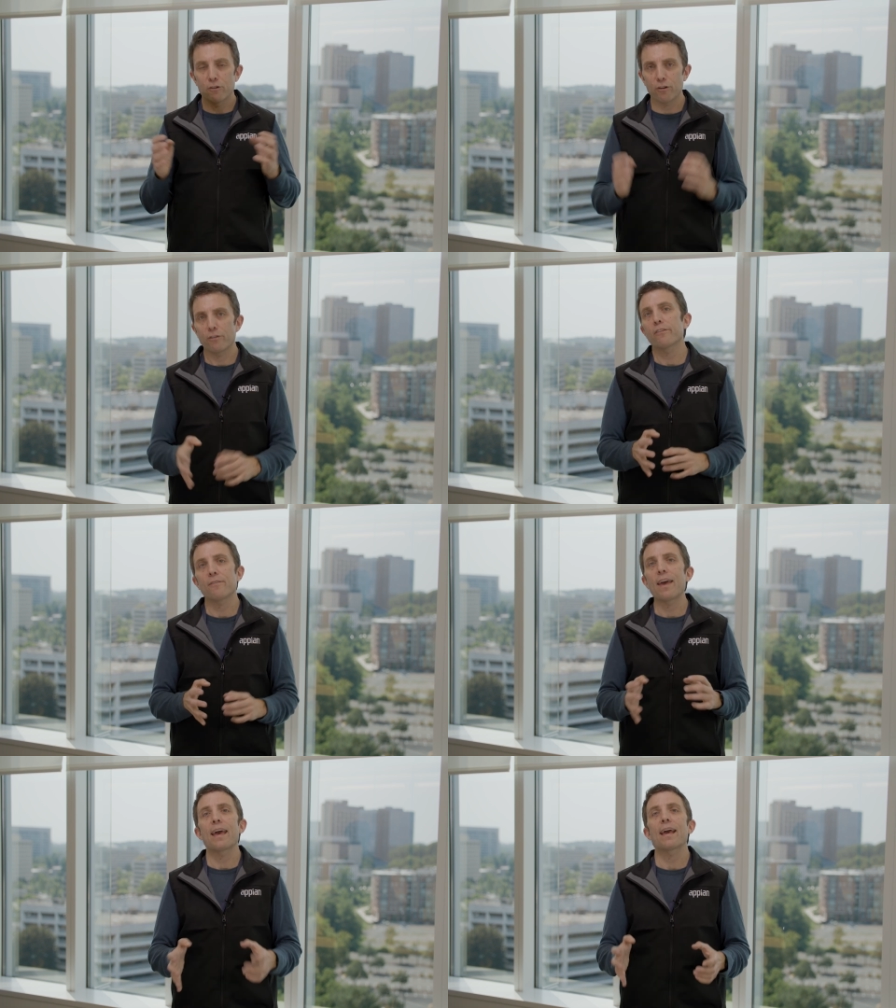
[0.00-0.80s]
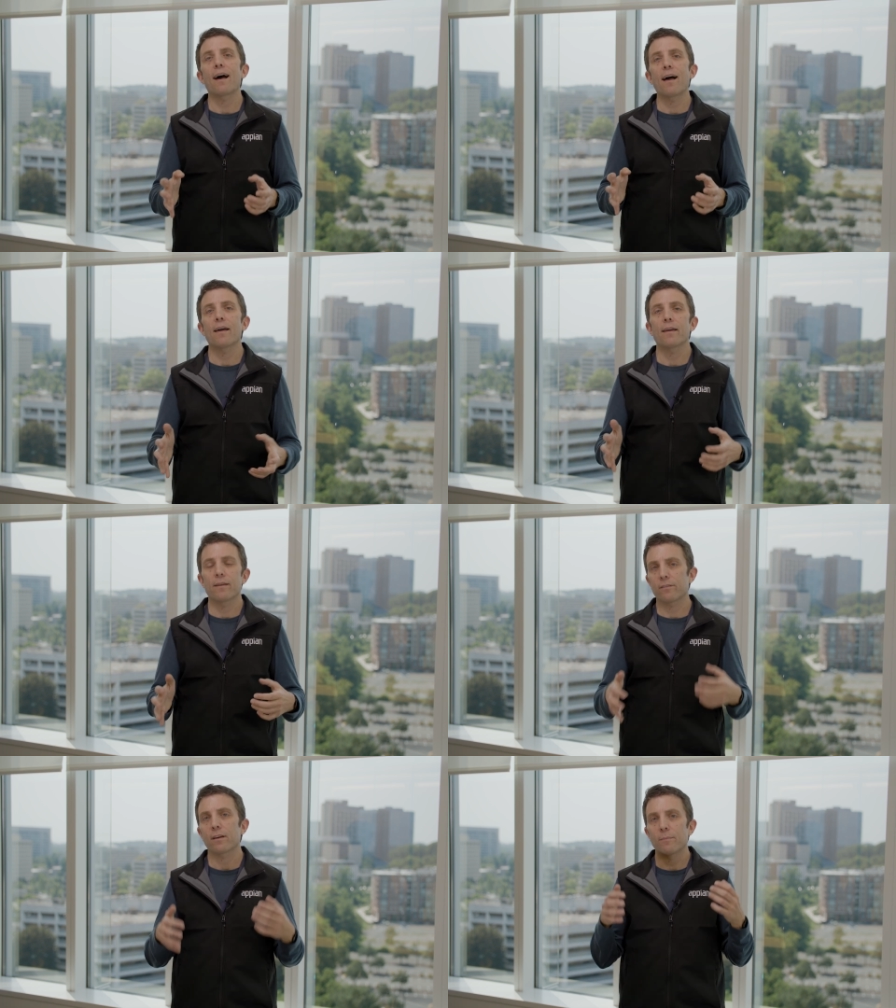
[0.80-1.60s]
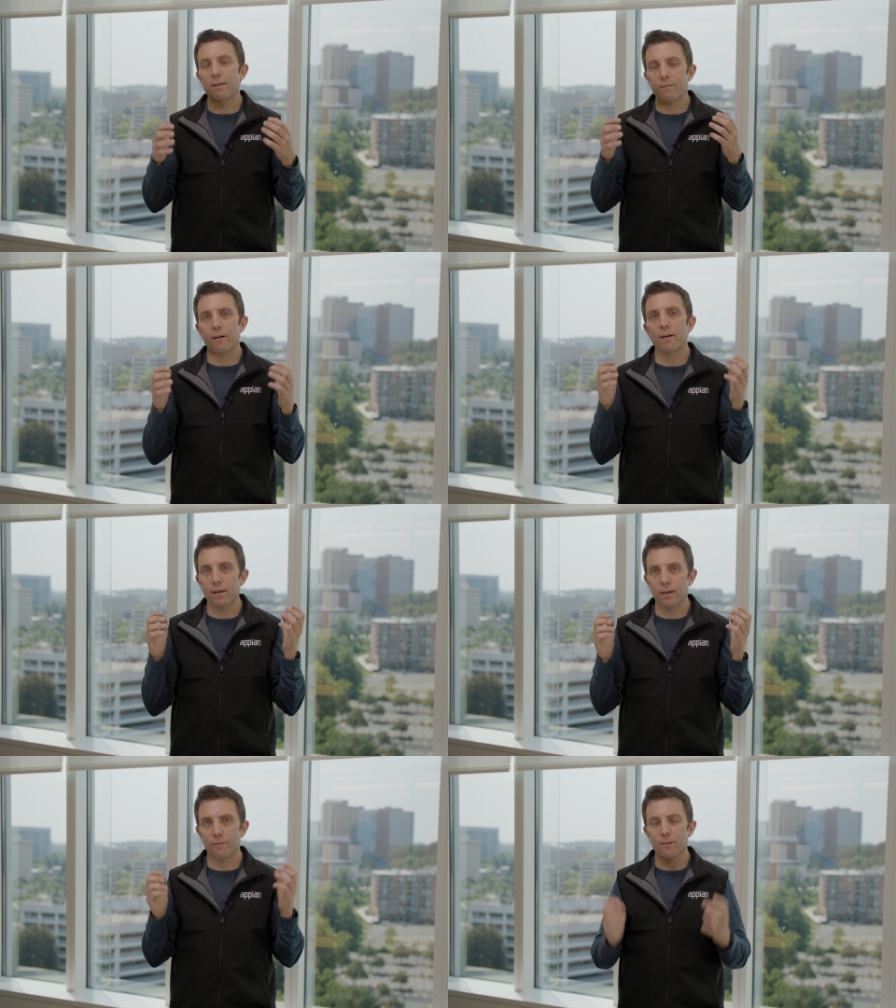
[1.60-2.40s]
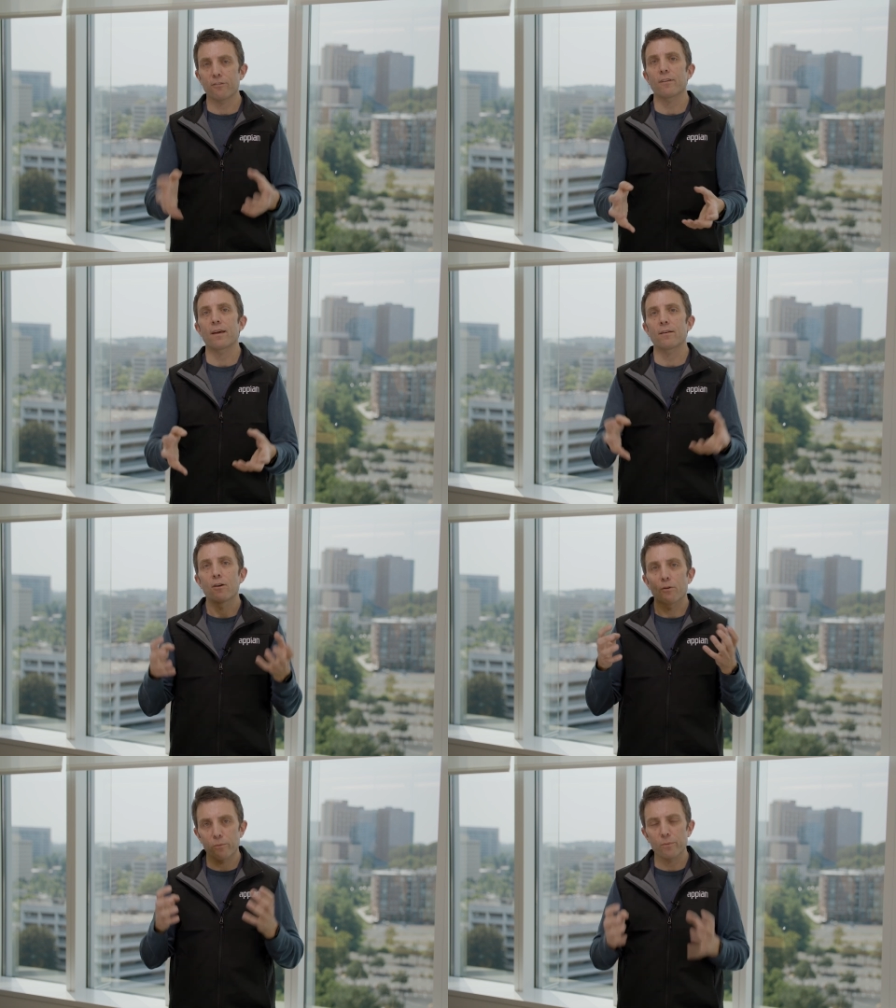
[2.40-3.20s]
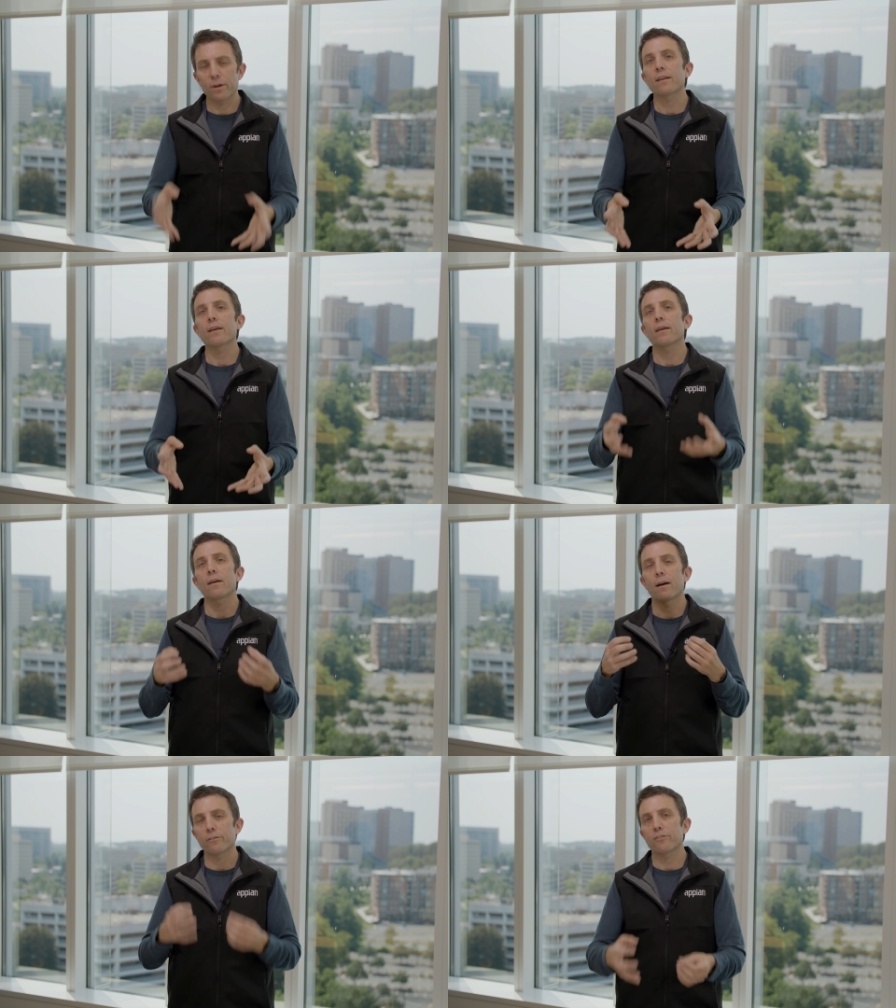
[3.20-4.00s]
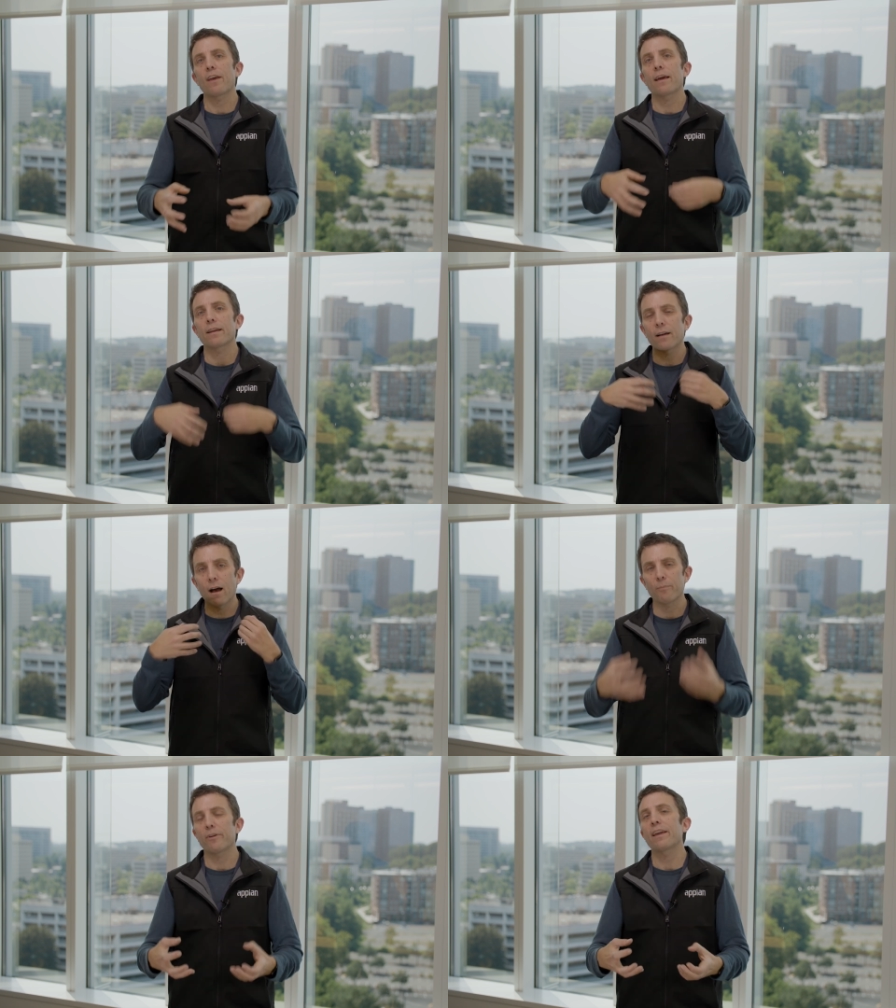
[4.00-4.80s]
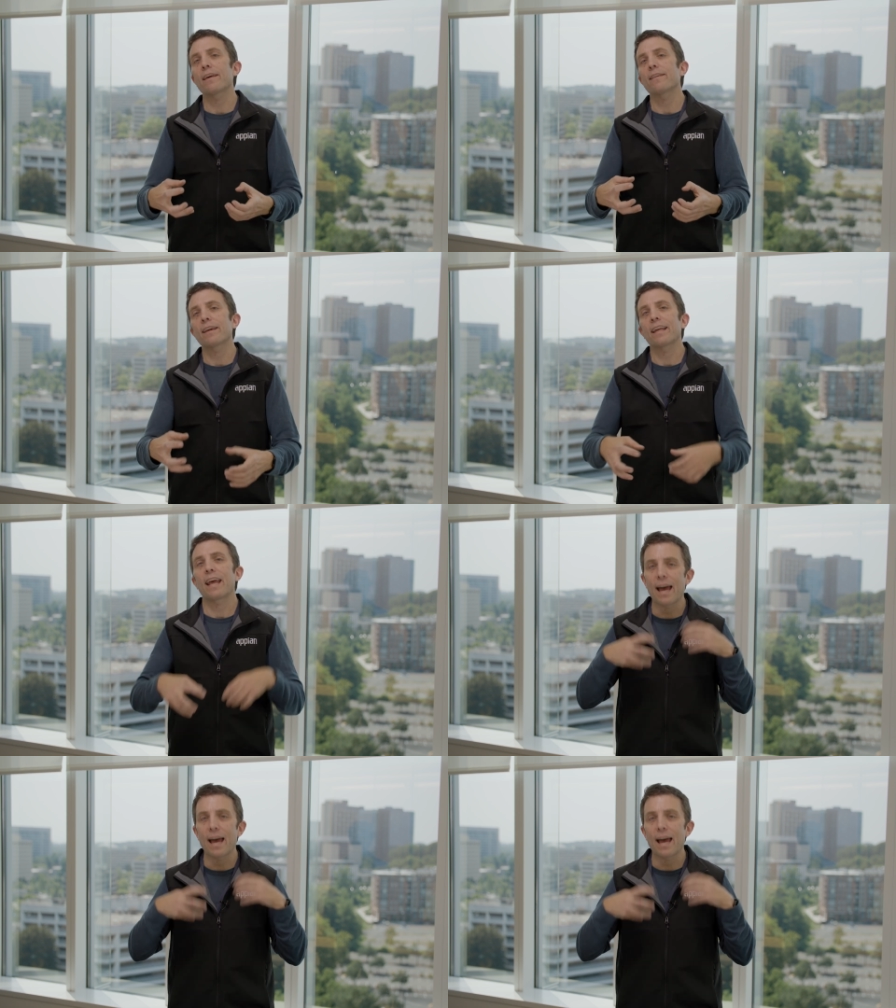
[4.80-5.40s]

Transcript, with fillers: Generative AI is going to be very efficient at reading, understanding, comprehending,